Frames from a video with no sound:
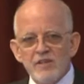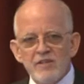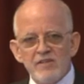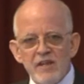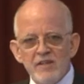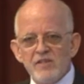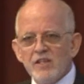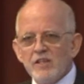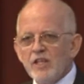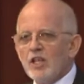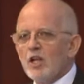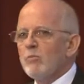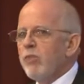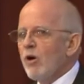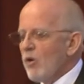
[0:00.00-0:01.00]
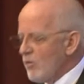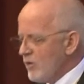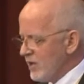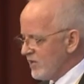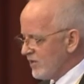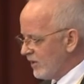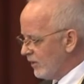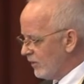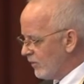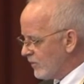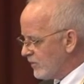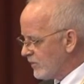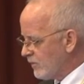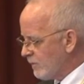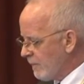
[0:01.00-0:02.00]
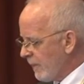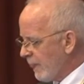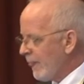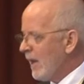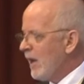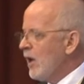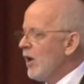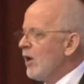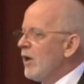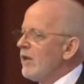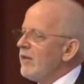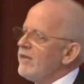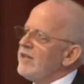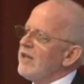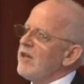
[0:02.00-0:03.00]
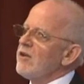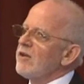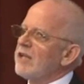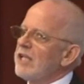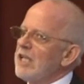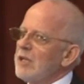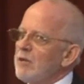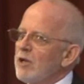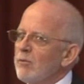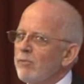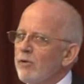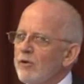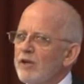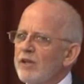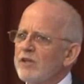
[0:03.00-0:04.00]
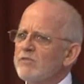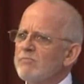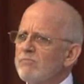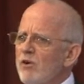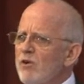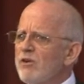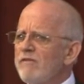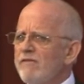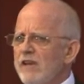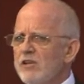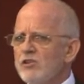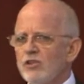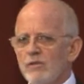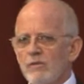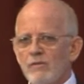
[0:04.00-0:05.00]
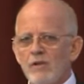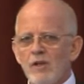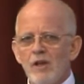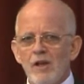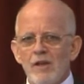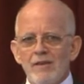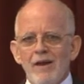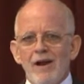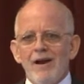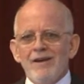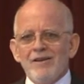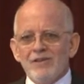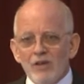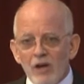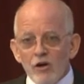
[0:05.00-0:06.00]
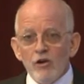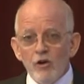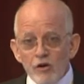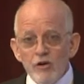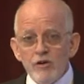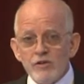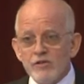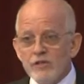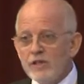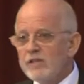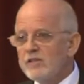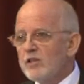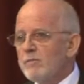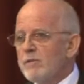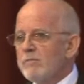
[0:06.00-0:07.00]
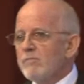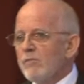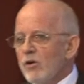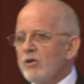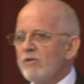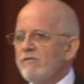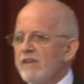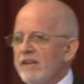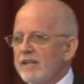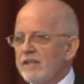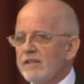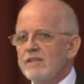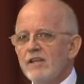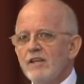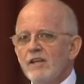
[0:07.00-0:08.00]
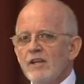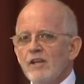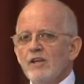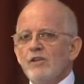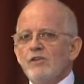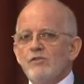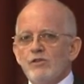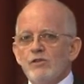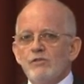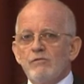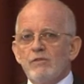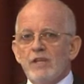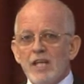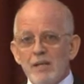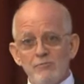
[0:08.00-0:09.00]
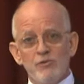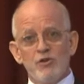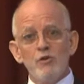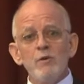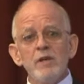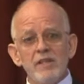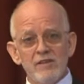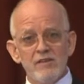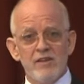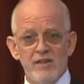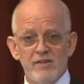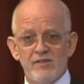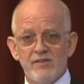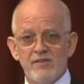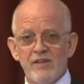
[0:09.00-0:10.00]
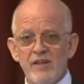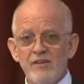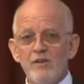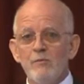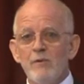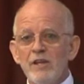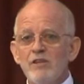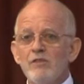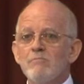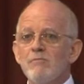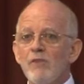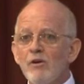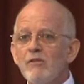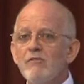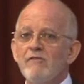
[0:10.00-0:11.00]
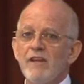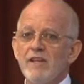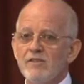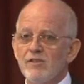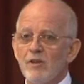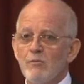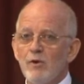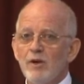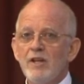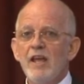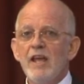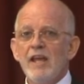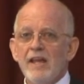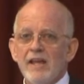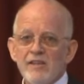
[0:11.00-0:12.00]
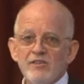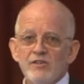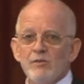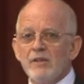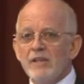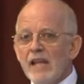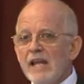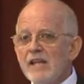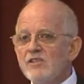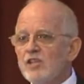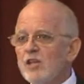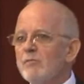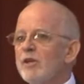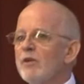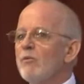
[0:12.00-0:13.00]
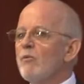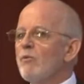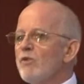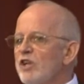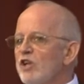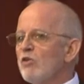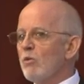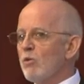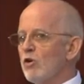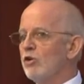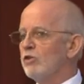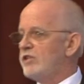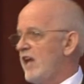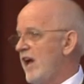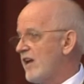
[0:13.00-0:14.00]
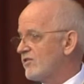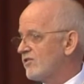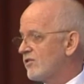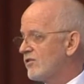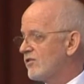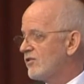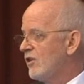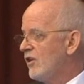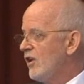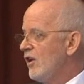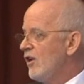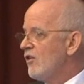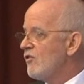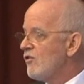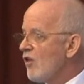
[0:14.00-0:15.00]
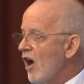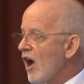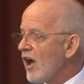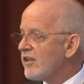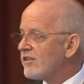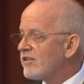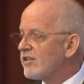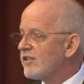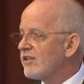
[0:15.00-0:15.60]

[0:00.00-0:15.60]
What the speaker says: assessing the component skills. The other key component is motivation. Our learners need to be motivated to keep doing this. And the way you motivate someone is to engage them in real world tasks, not